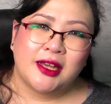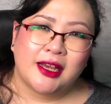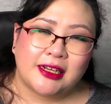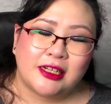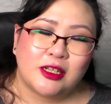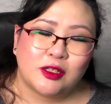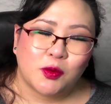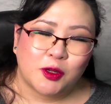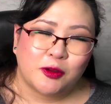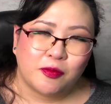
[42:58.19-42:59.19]
and it is
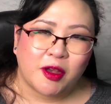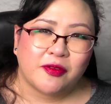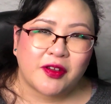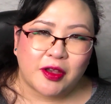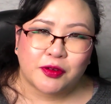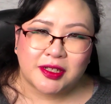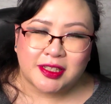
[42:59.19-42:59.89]
one of my favorite